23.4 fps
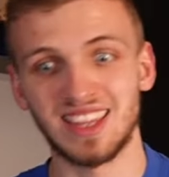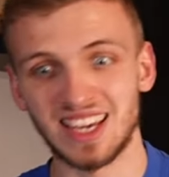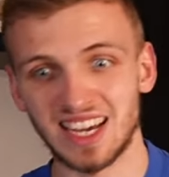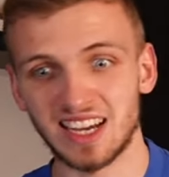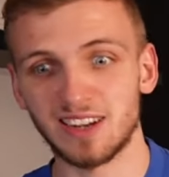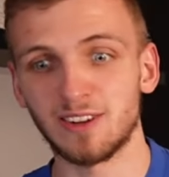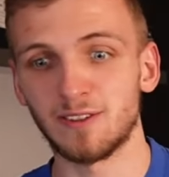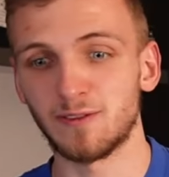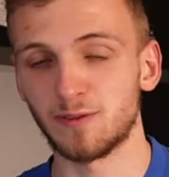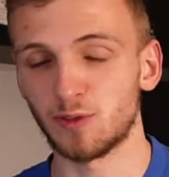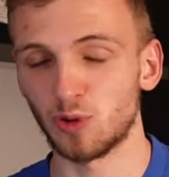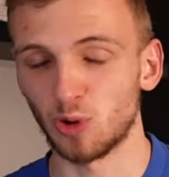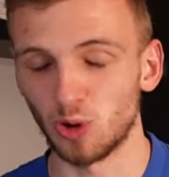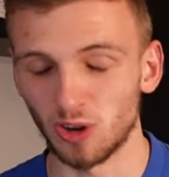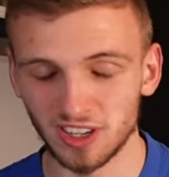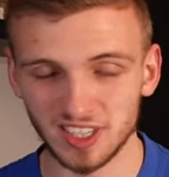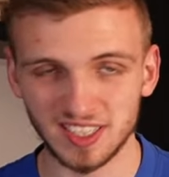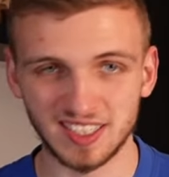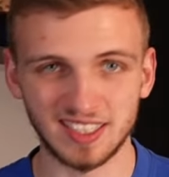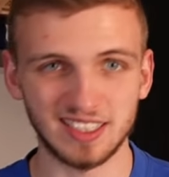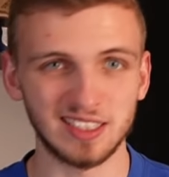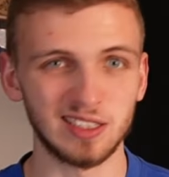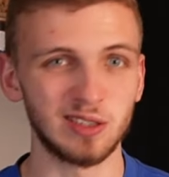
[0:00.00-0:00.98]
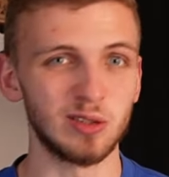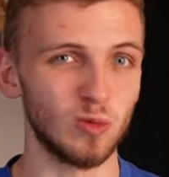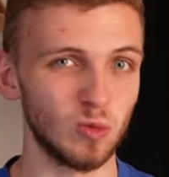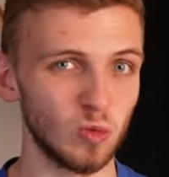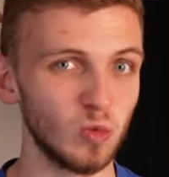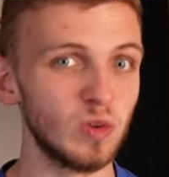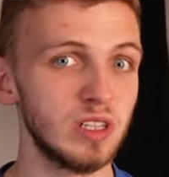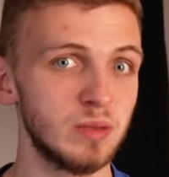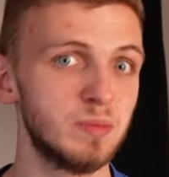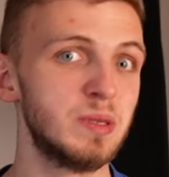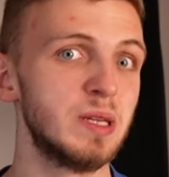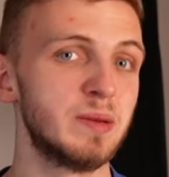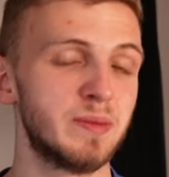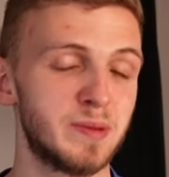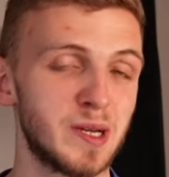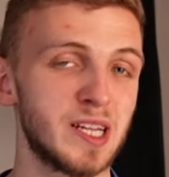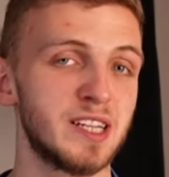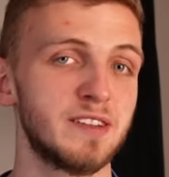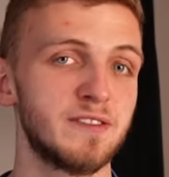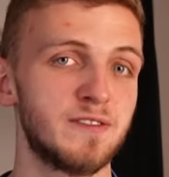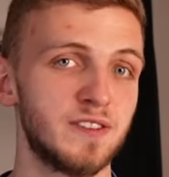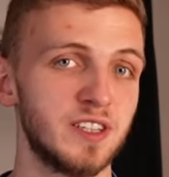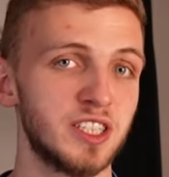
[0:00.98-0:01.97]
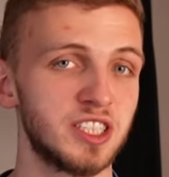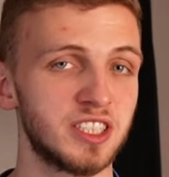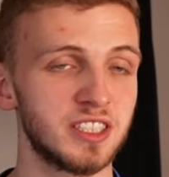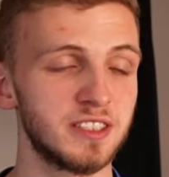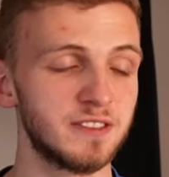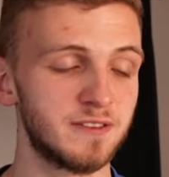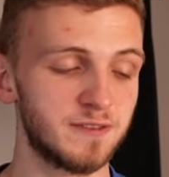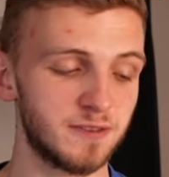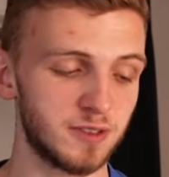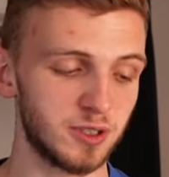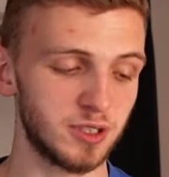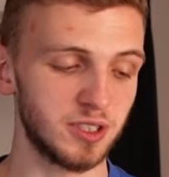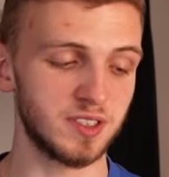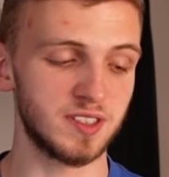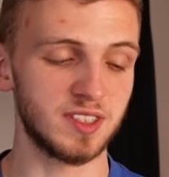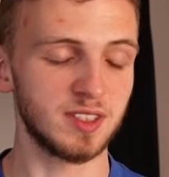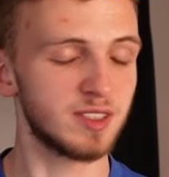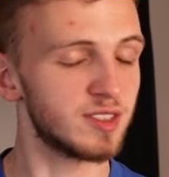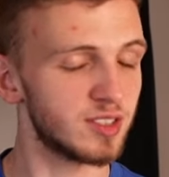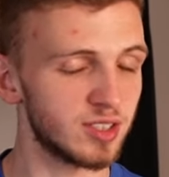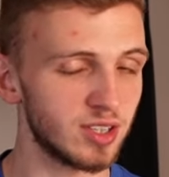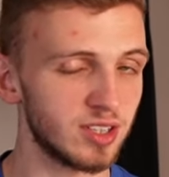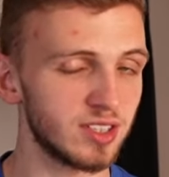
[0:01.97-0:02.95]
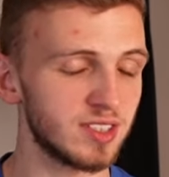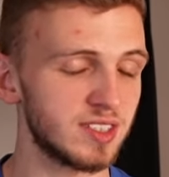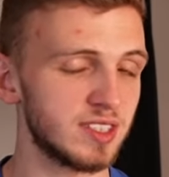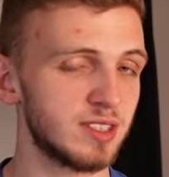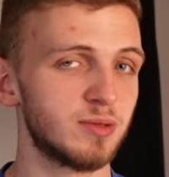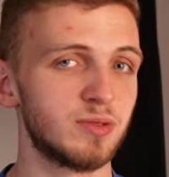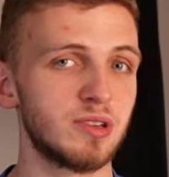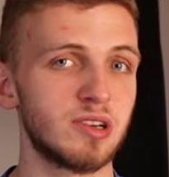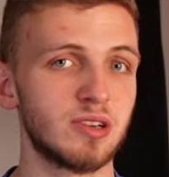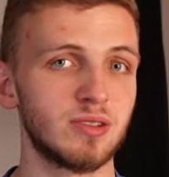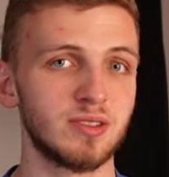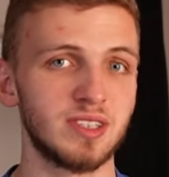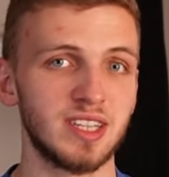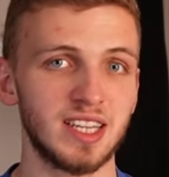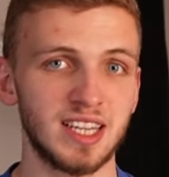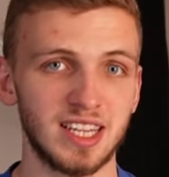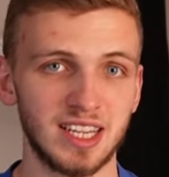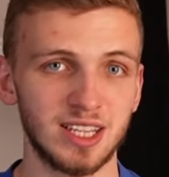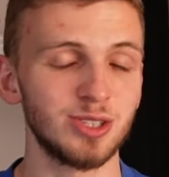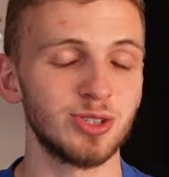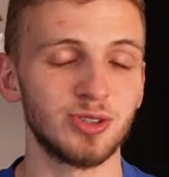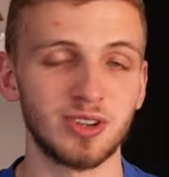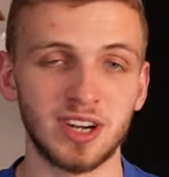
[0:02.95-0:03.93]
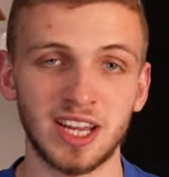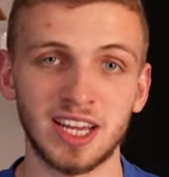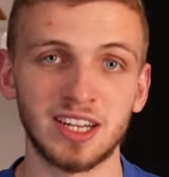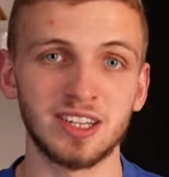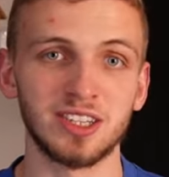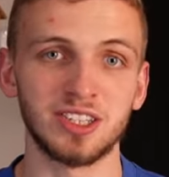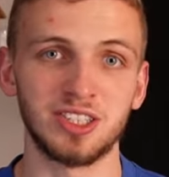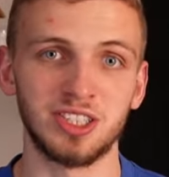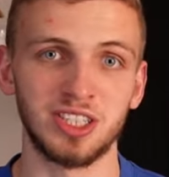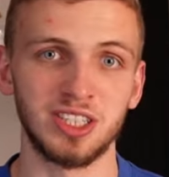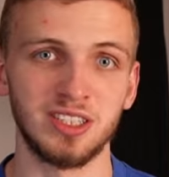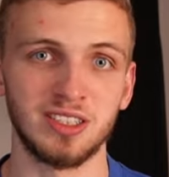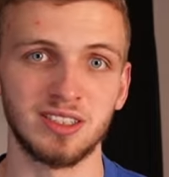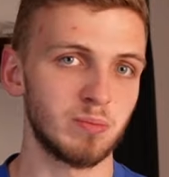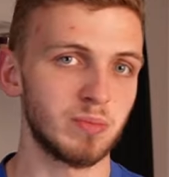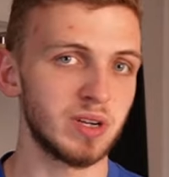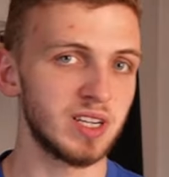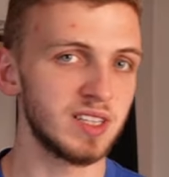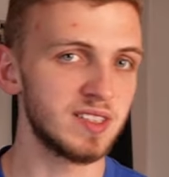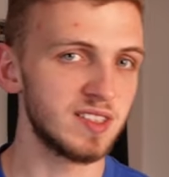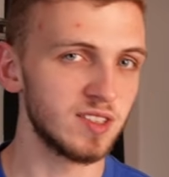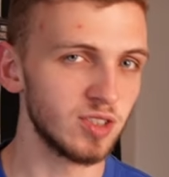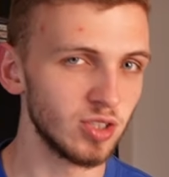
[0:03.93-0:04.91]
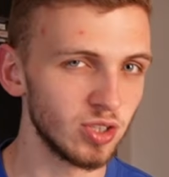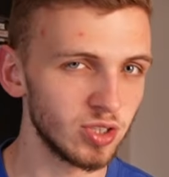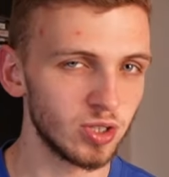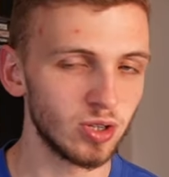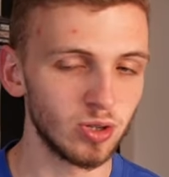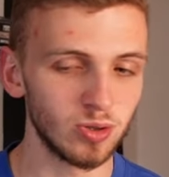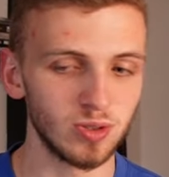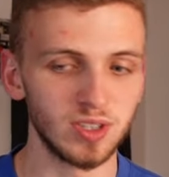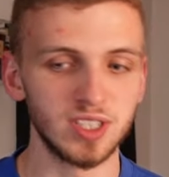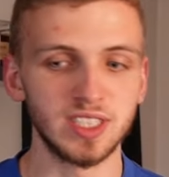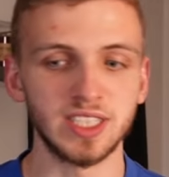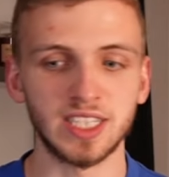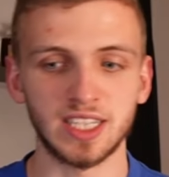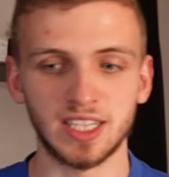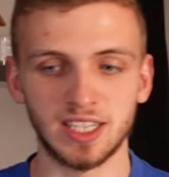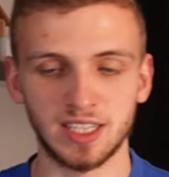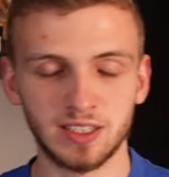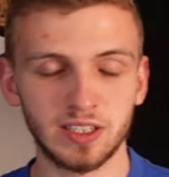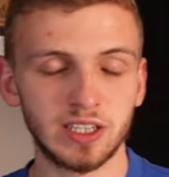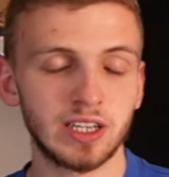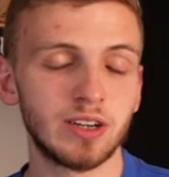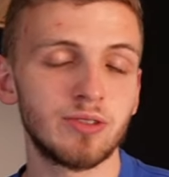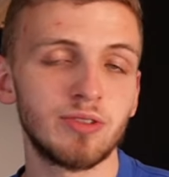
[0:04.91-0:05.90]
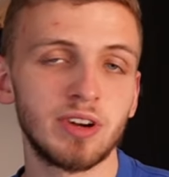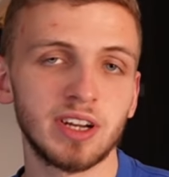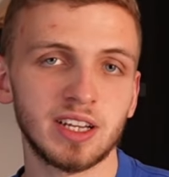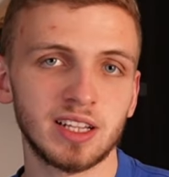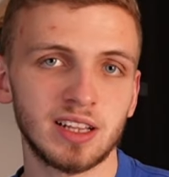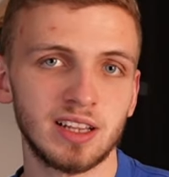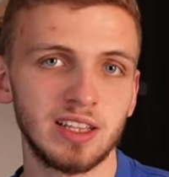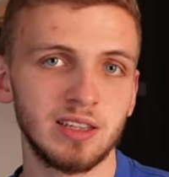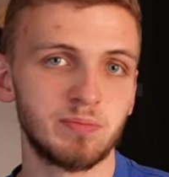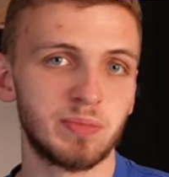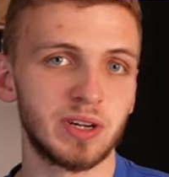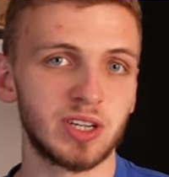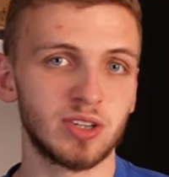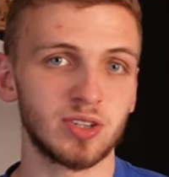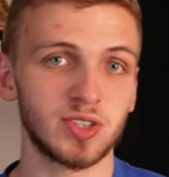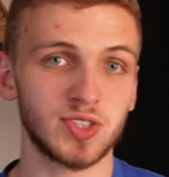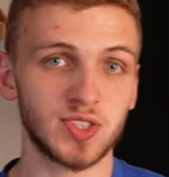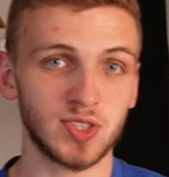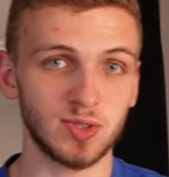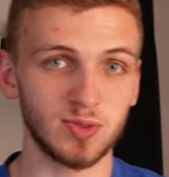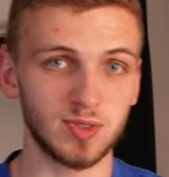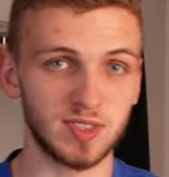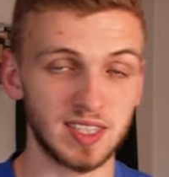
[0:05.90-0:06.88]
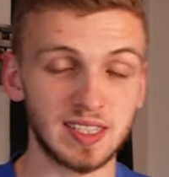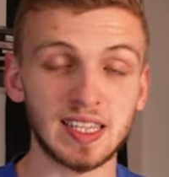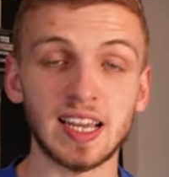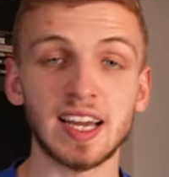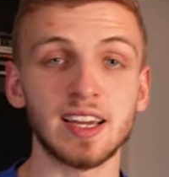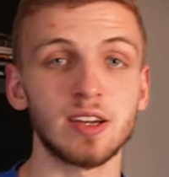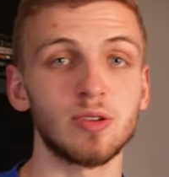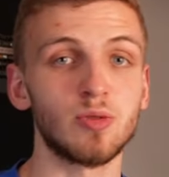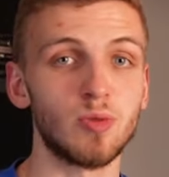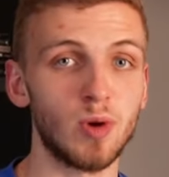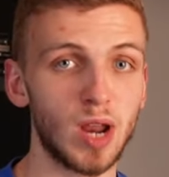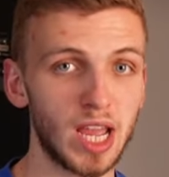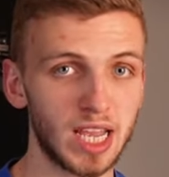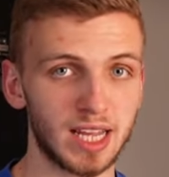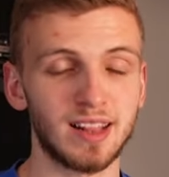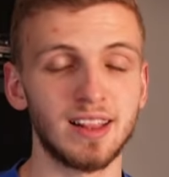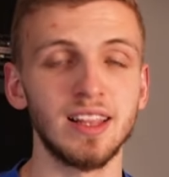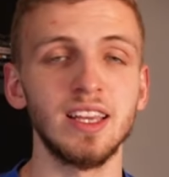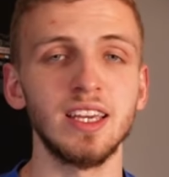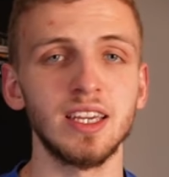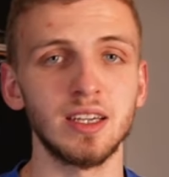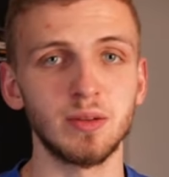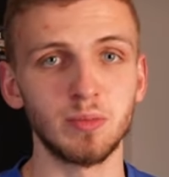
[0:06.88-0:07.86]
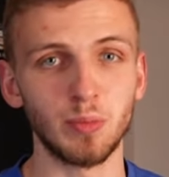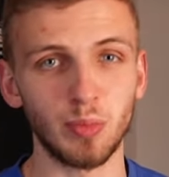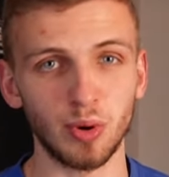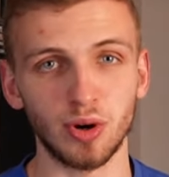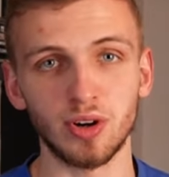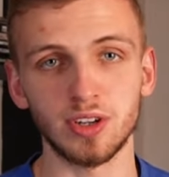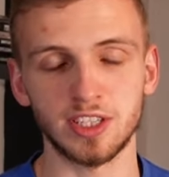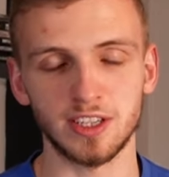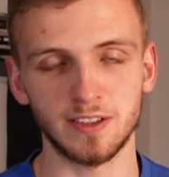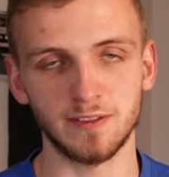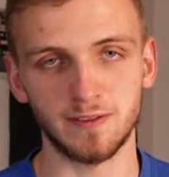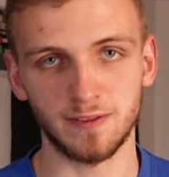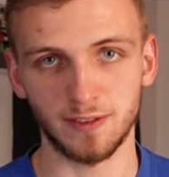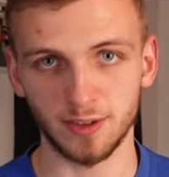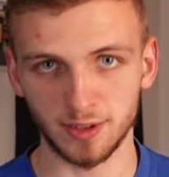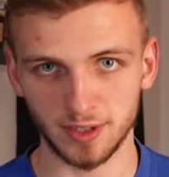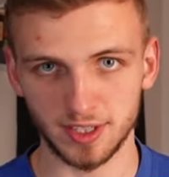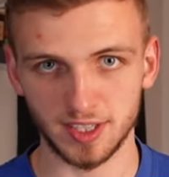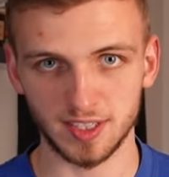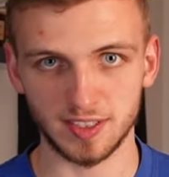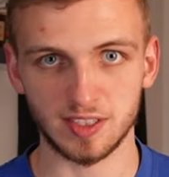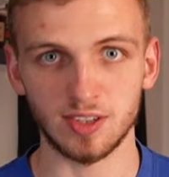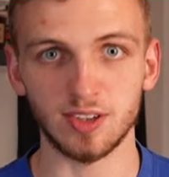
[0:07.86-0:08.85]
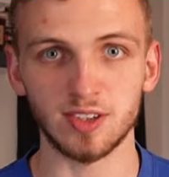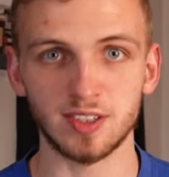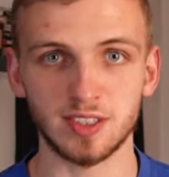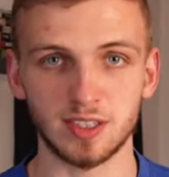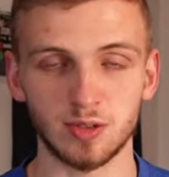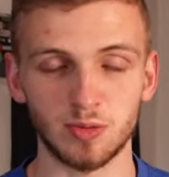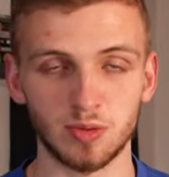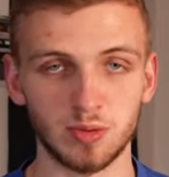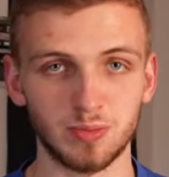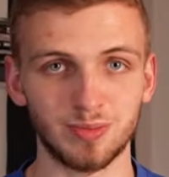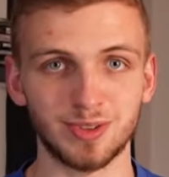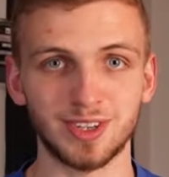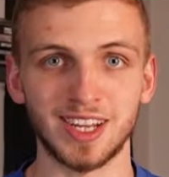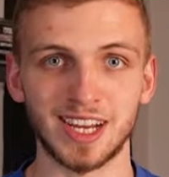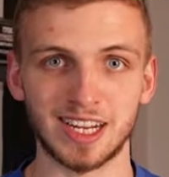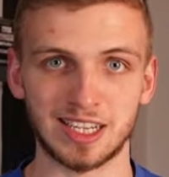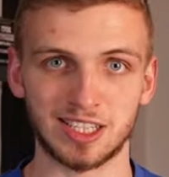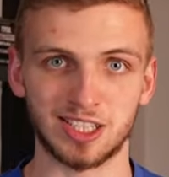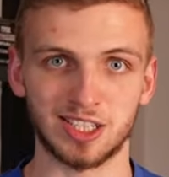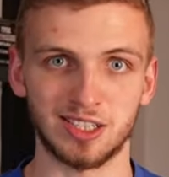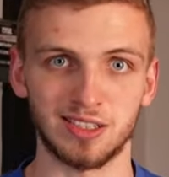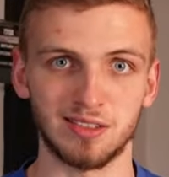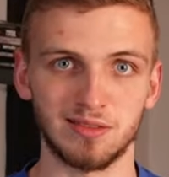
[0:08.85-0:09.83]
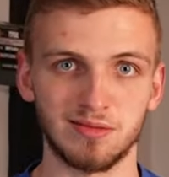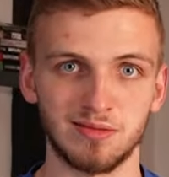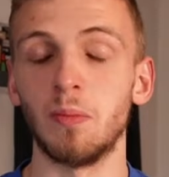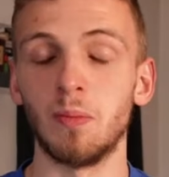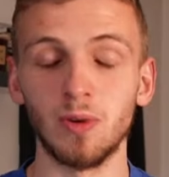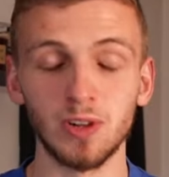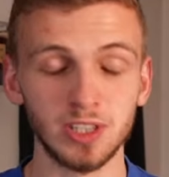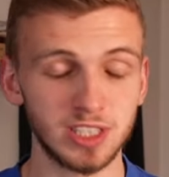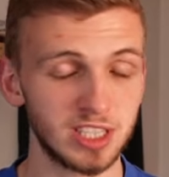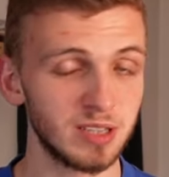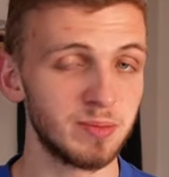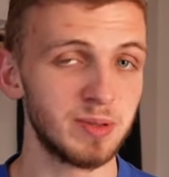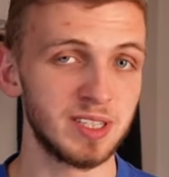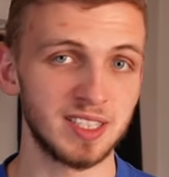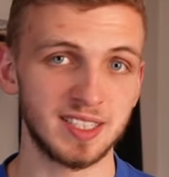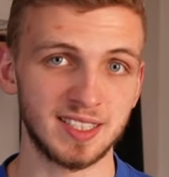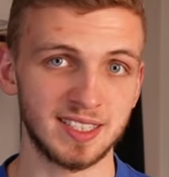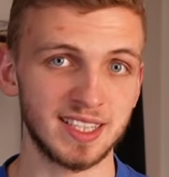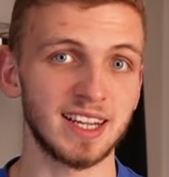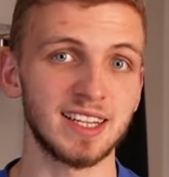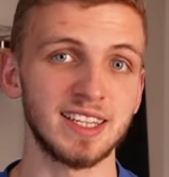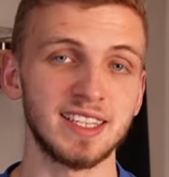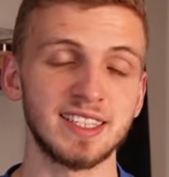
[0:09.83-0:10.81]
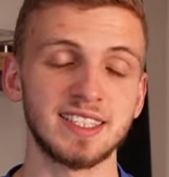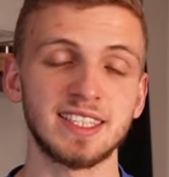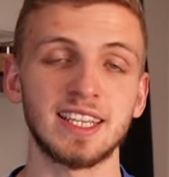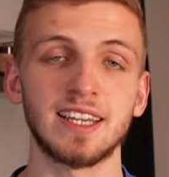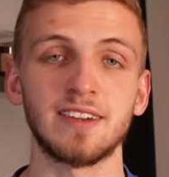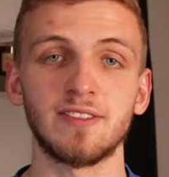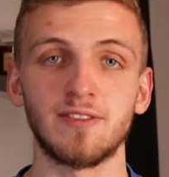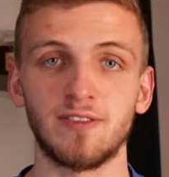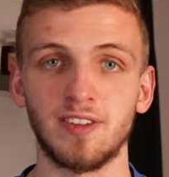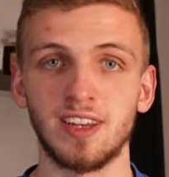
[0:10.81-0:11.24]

that of course will be beneficial for your testosterone and your energy. But it's not only indirectly but also directly important for testosterone production. Multiple studies have